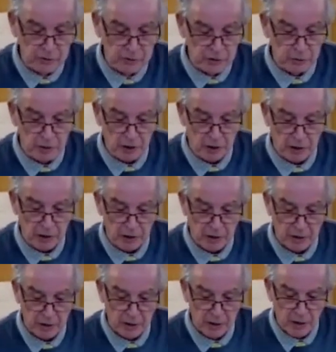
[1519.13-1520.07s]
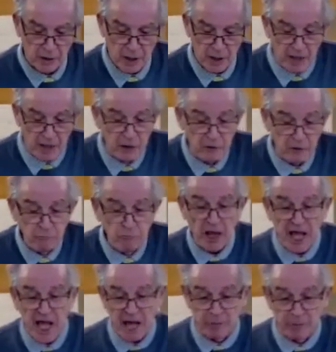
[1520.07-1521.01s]
Judah. And then
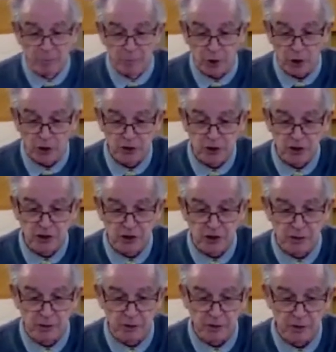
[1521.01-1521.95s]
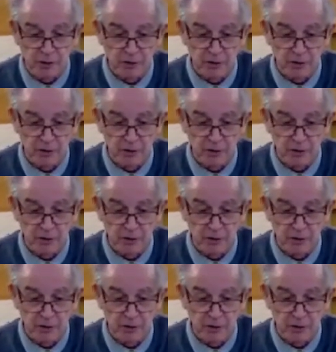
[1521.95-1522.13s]
Rahab, the prostitute.